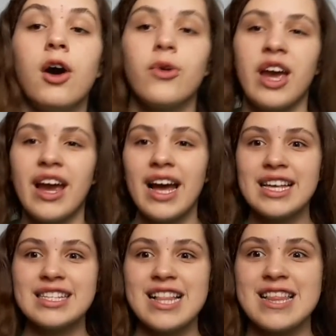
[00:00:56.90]
Okay
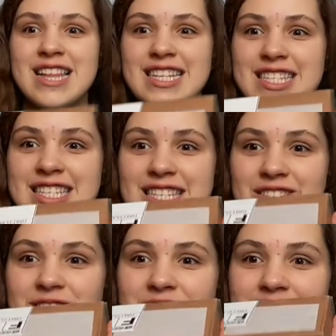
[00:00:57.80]
guys, let's get
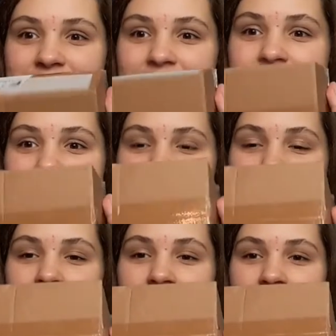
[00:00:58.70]
to slicey
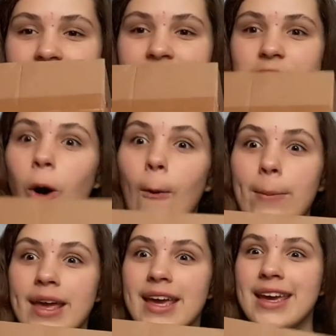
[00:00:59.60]
slicing it
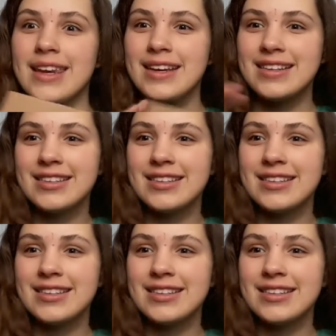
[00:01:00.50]
open.